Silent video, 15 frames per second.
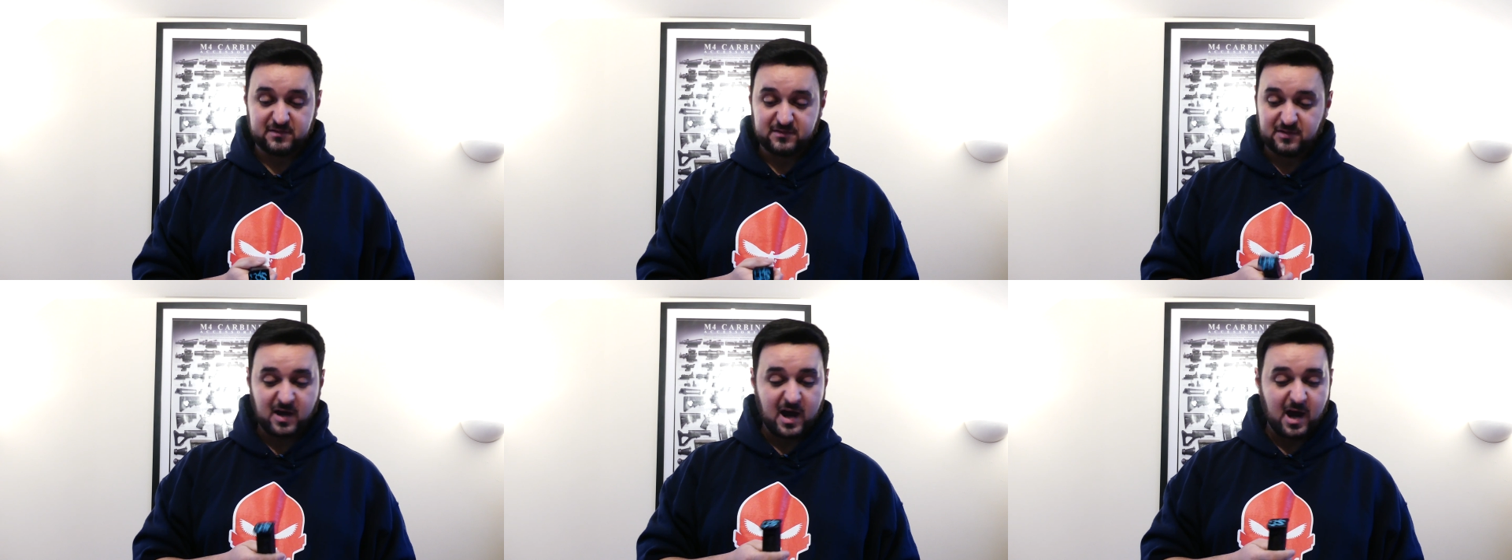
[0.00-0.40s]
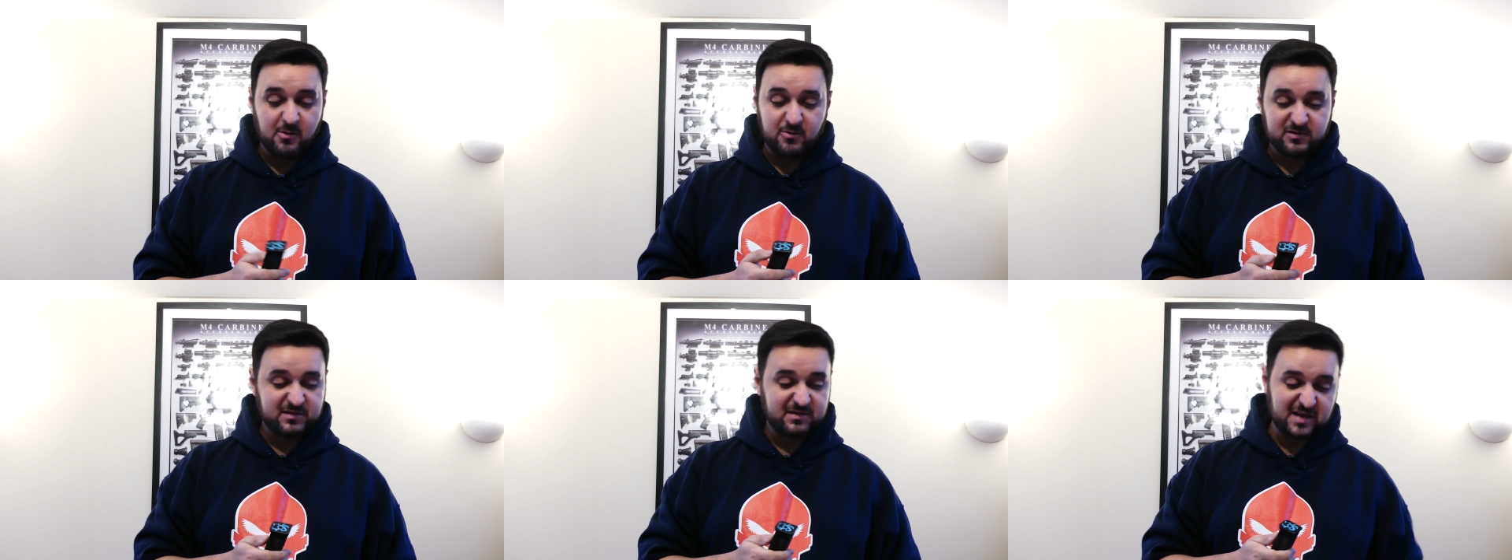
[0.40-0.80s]
So I
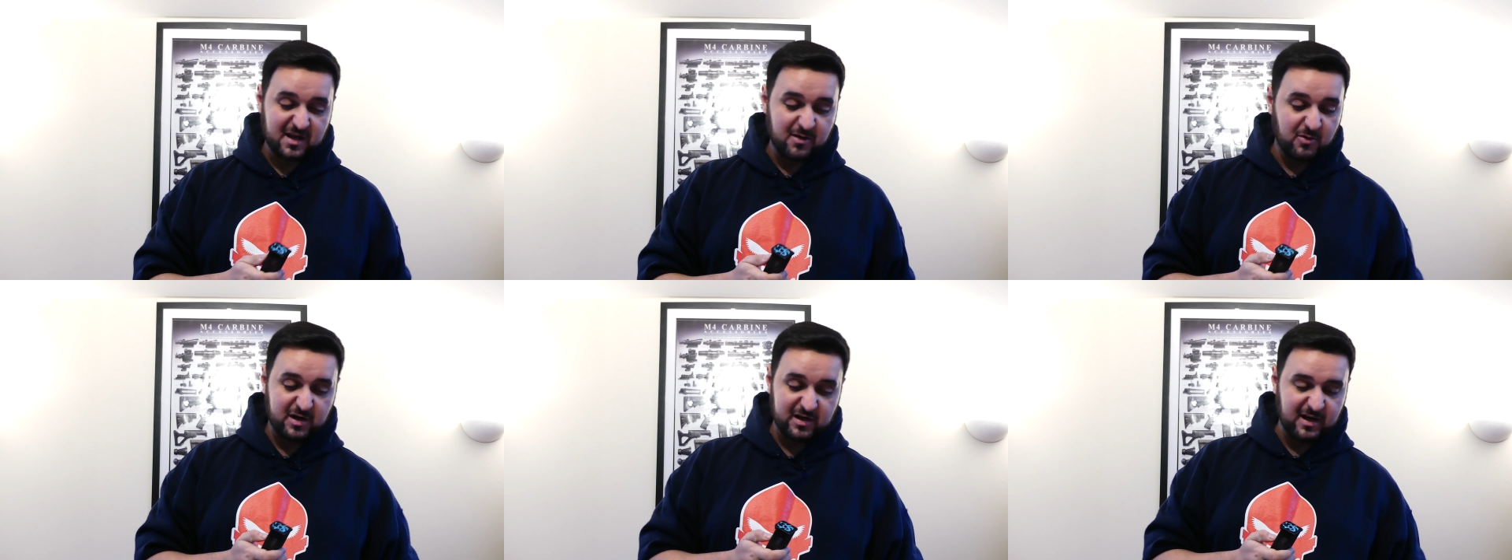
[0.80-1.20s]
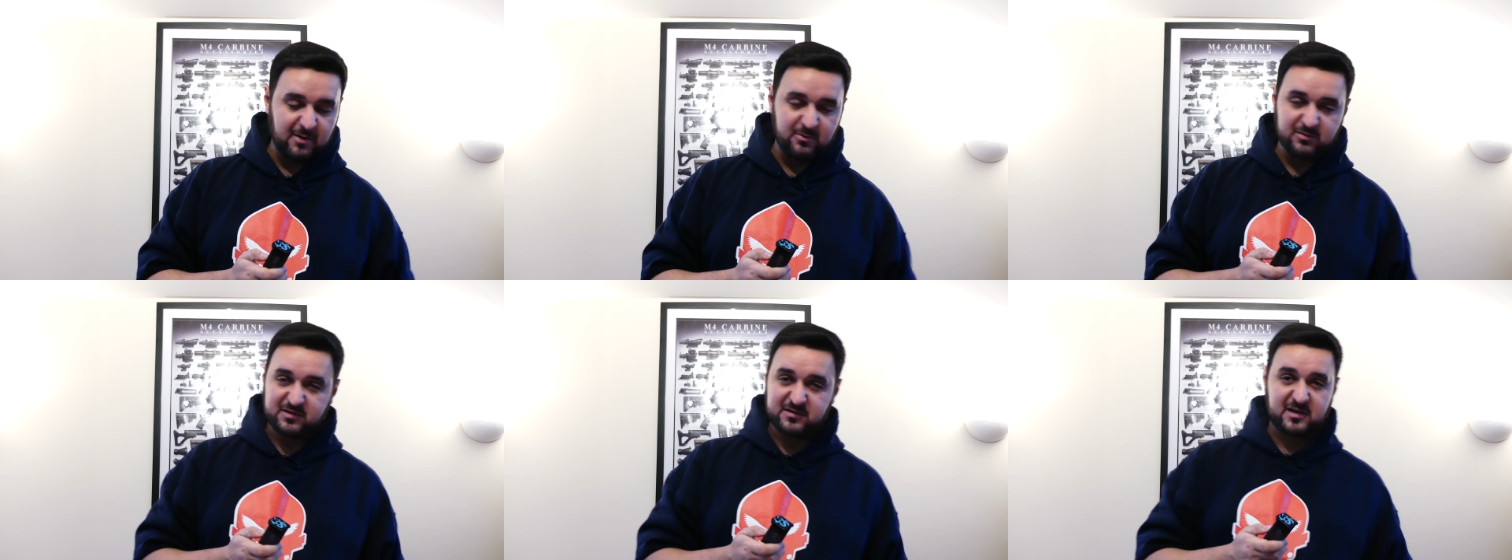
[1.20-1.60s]
would stay away. I
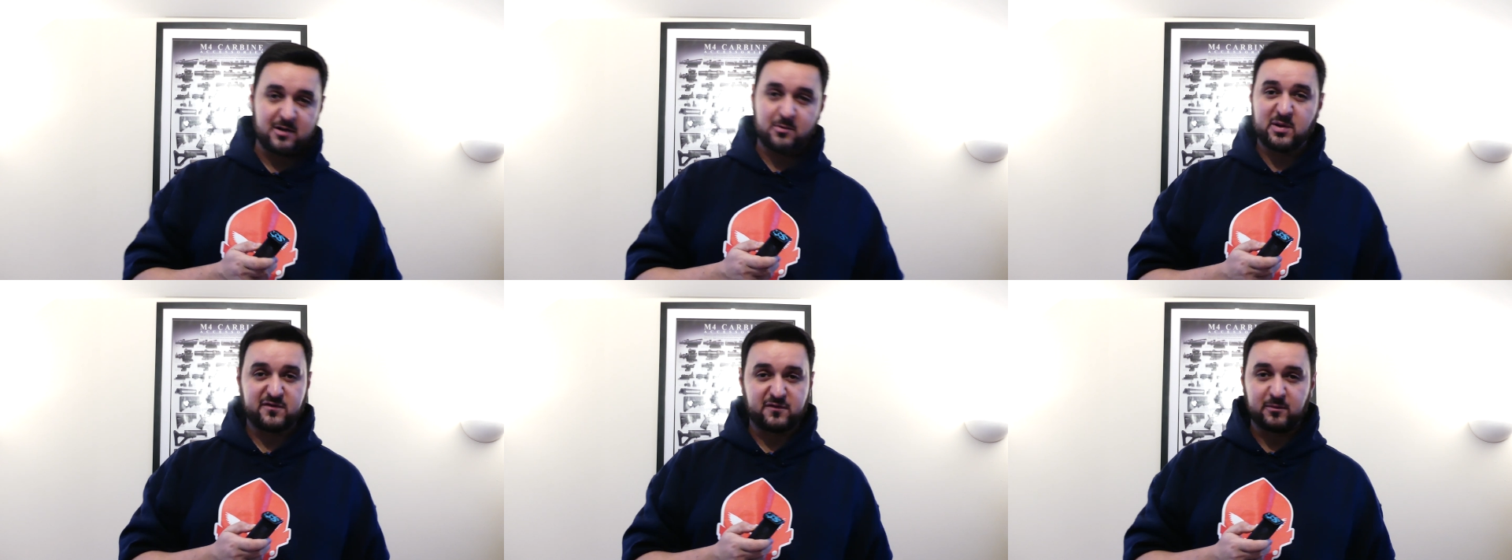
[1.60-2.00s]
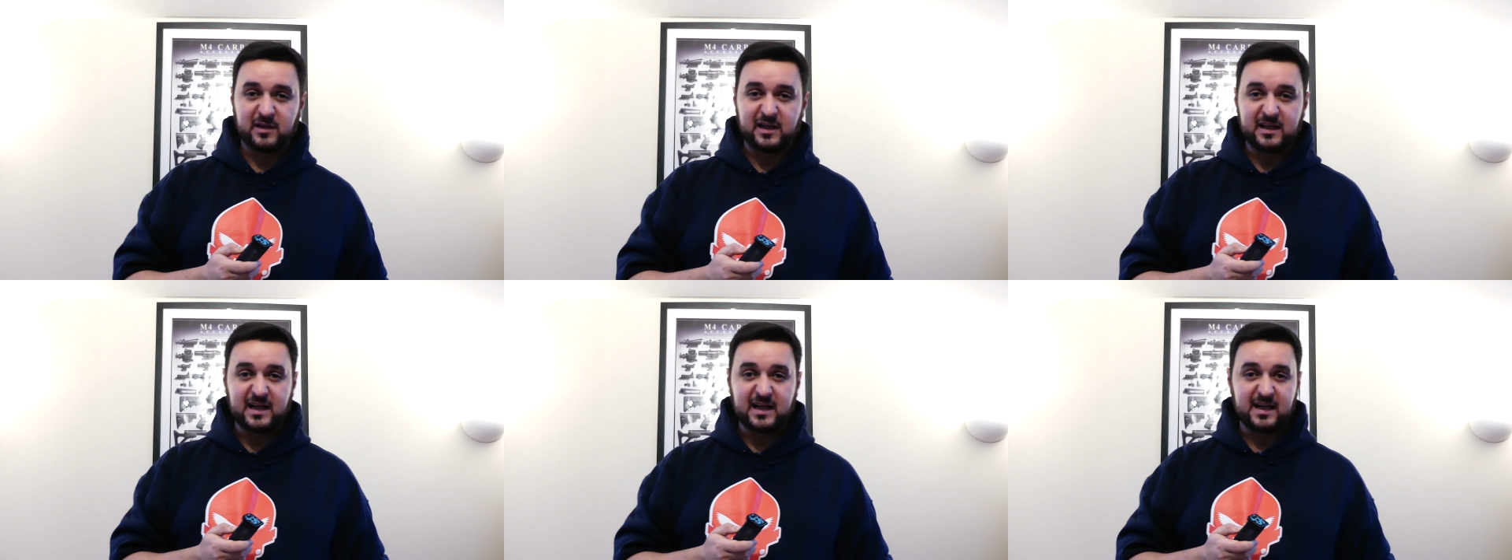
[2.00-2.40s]
would stay away from
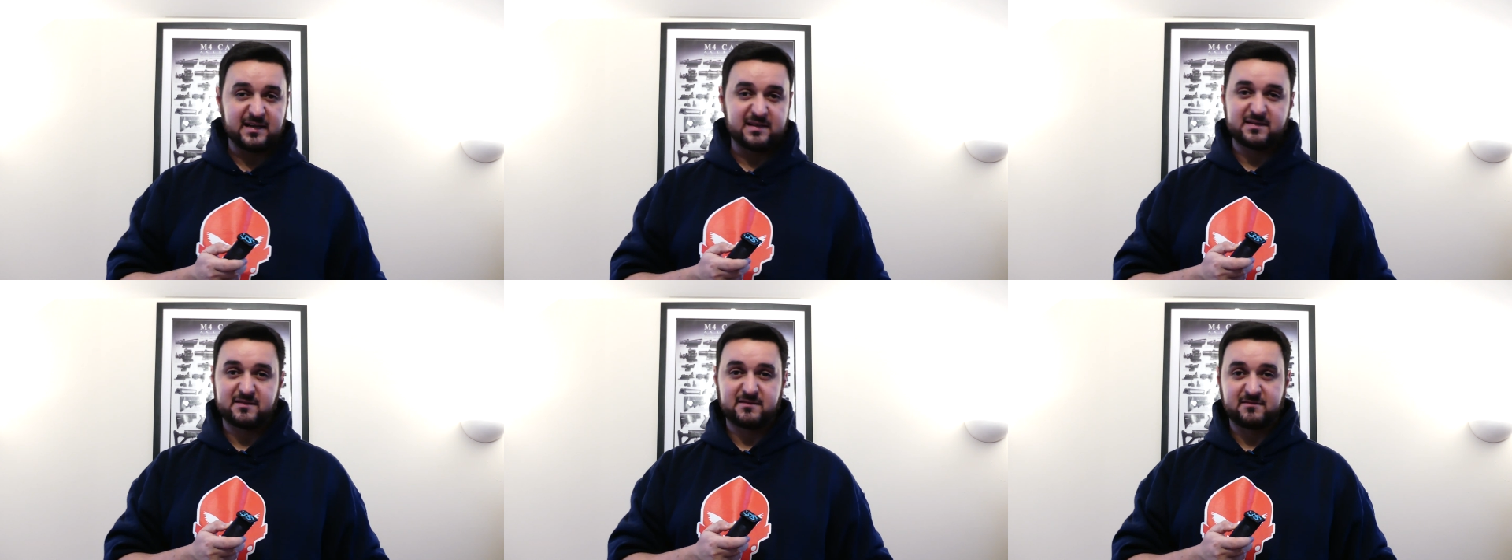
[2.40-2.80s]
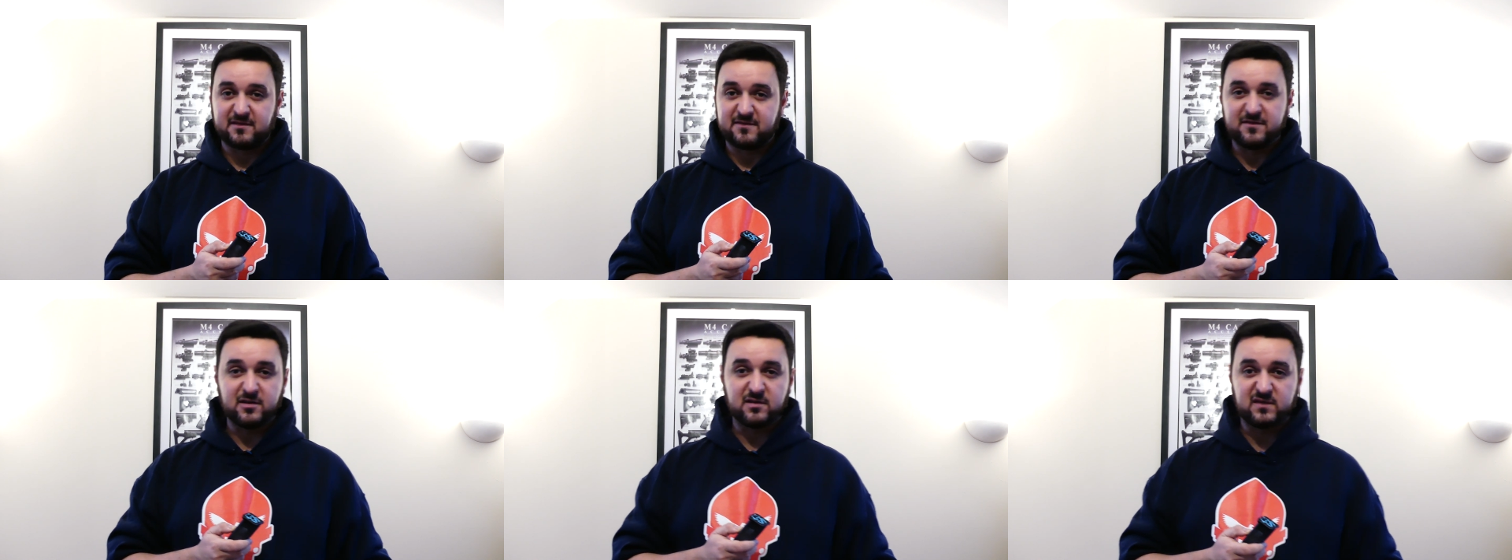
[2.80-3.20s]
Lilacs, the
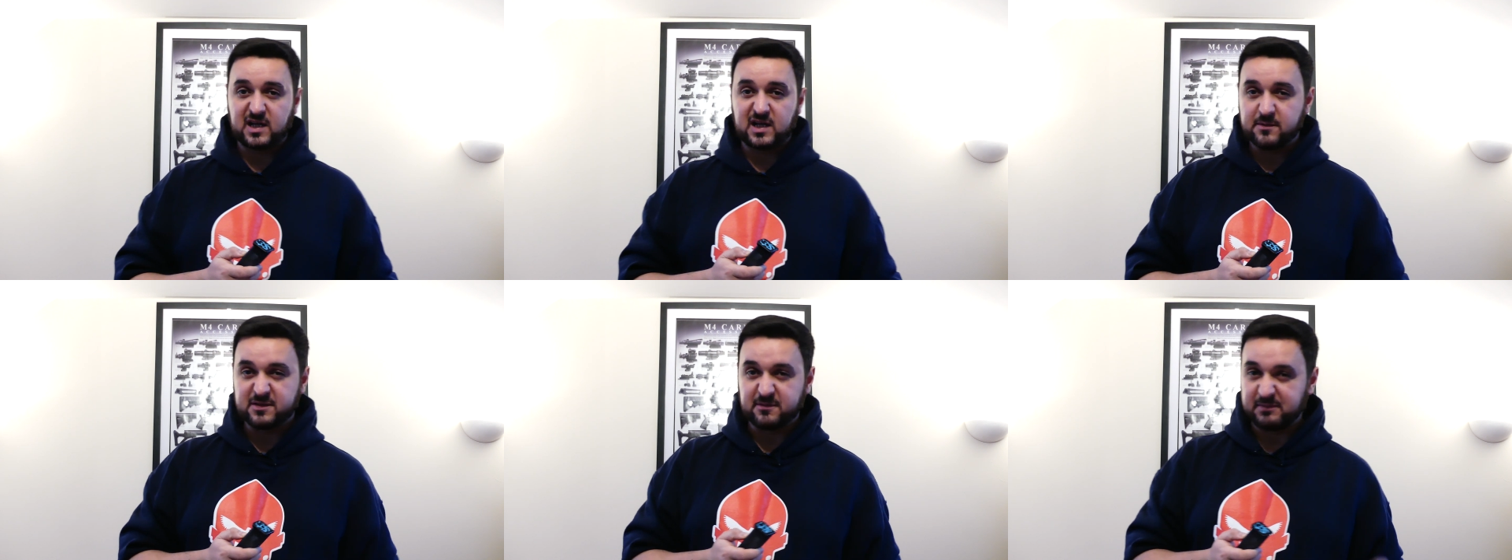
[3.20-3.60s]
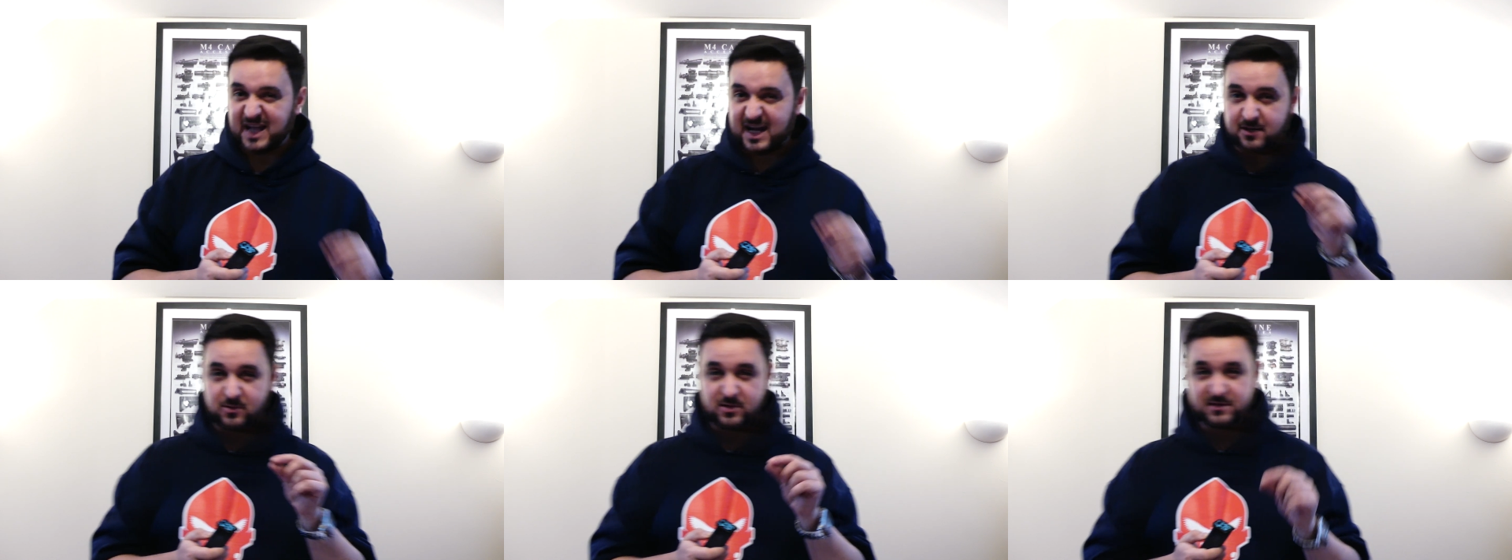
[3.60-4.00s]
fill valves, the
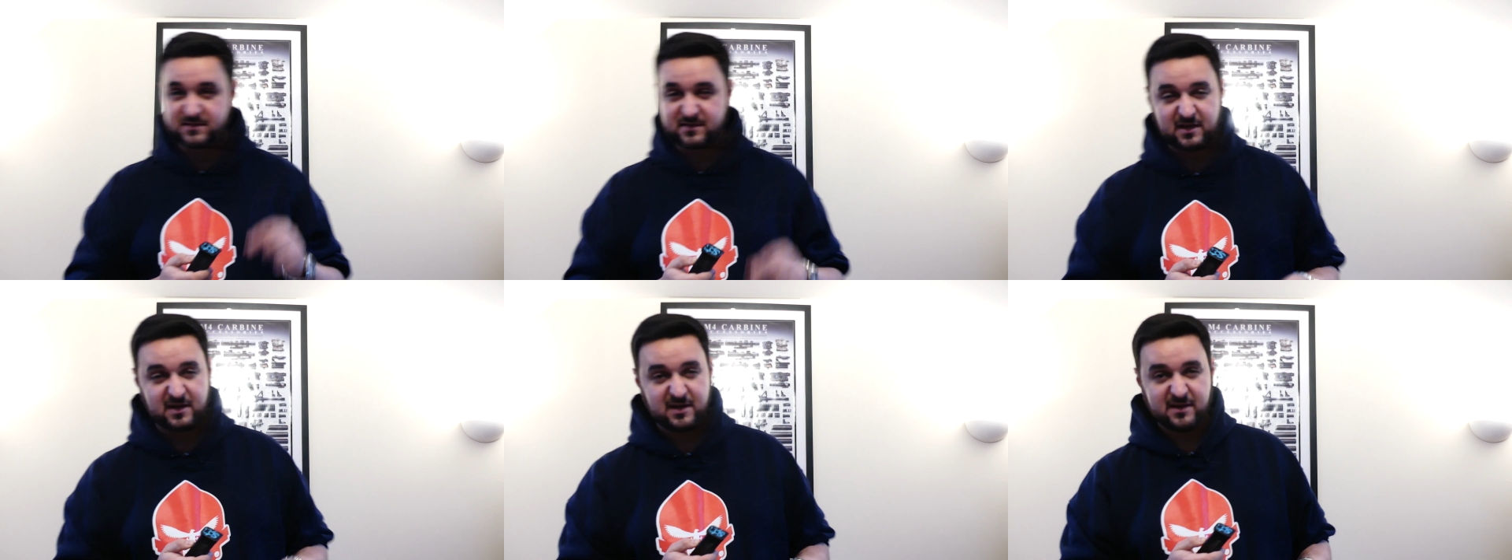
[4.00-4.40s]
black ones.